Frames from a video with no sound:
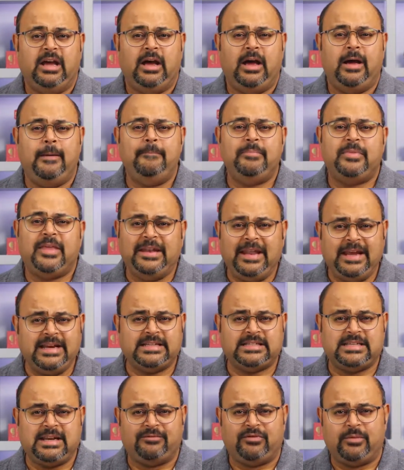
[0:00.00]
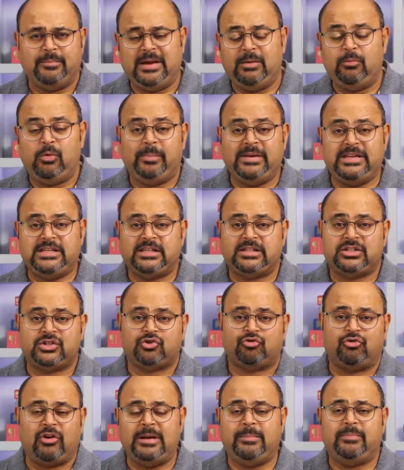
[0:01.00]
Um, the next step for me will be to
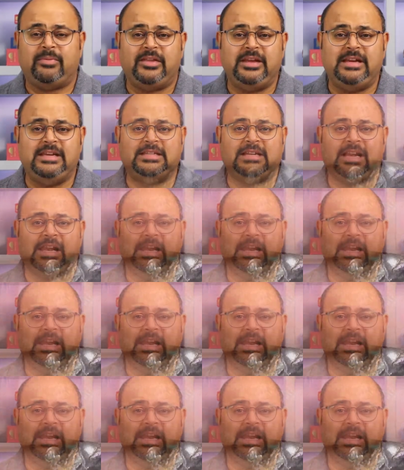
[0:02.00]
scrape these